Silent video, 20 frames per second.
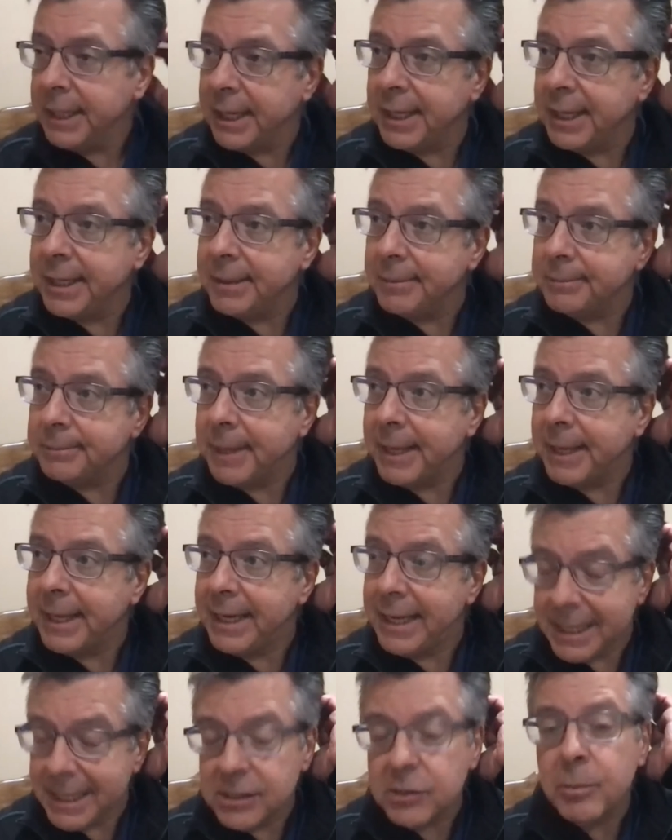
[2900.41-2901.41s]
um,
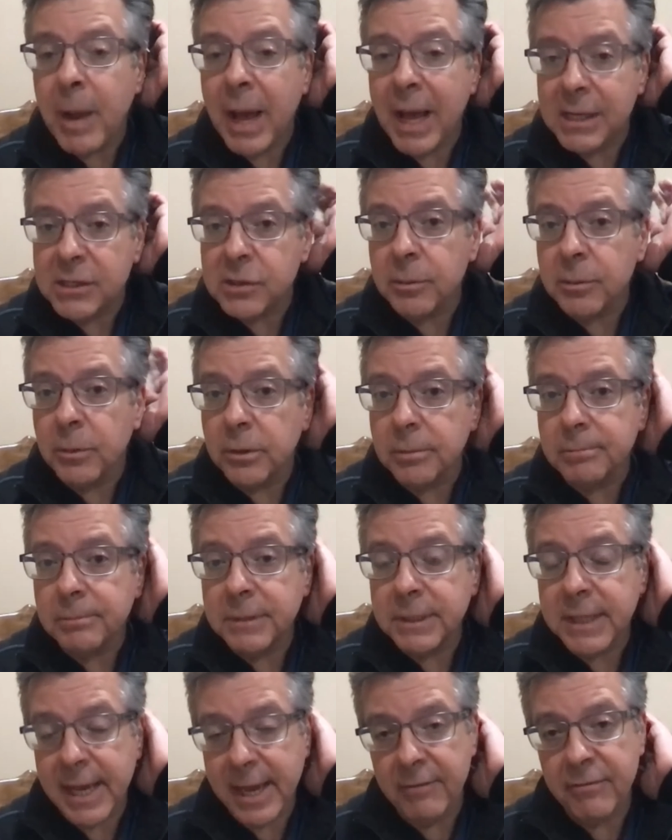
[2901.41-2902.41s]
it is possible
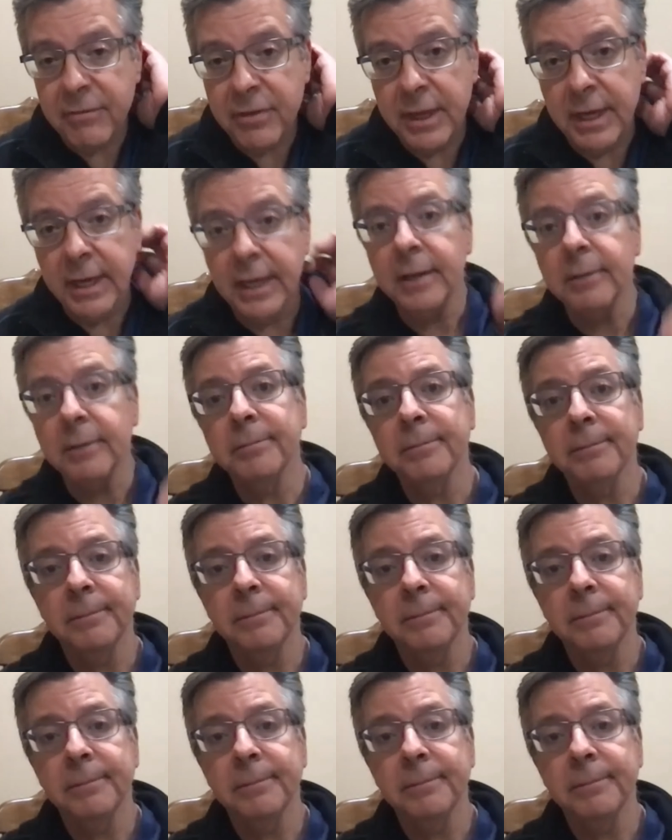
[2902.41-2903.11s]
to have thinning.